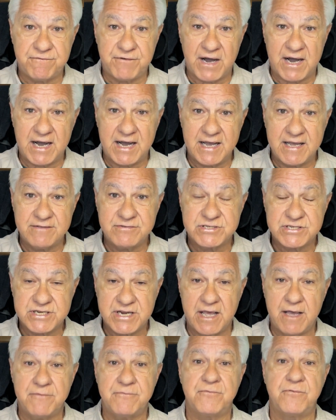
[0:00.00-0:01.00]

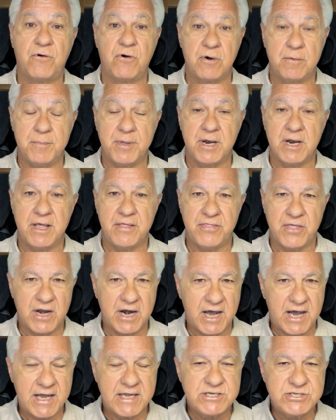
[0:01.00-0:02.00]
5-step formula
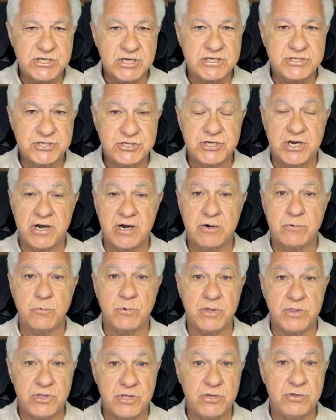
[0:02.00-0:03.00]
that I just shared
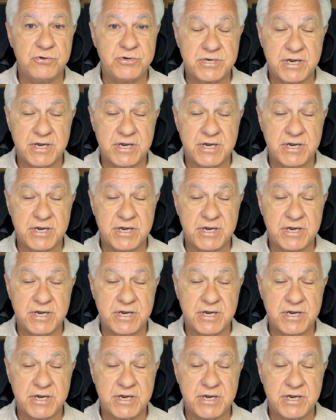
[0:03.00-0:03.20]
with you